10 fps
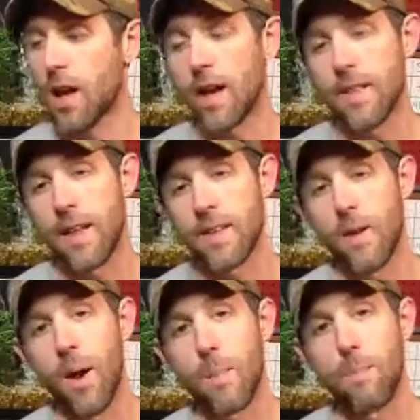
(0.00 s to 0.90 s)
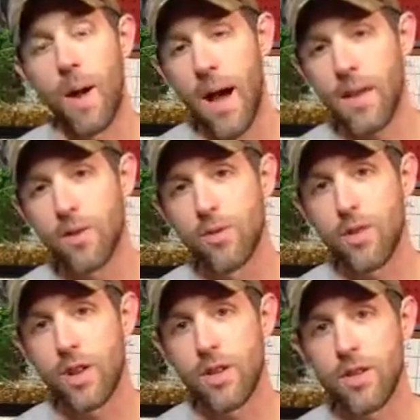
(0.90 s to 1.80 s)
and that's how I buy new
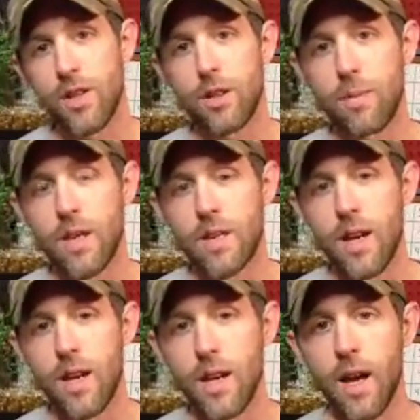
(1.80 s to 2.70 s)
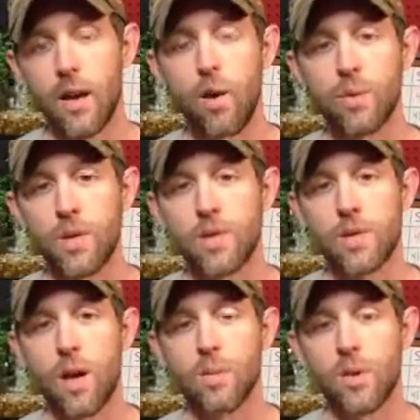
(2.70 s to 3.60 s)
fish in my tank. I hope this
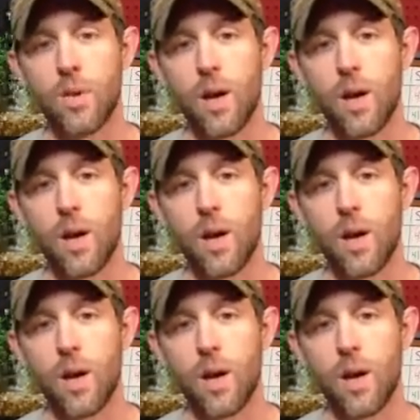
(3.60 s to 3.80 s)
helps you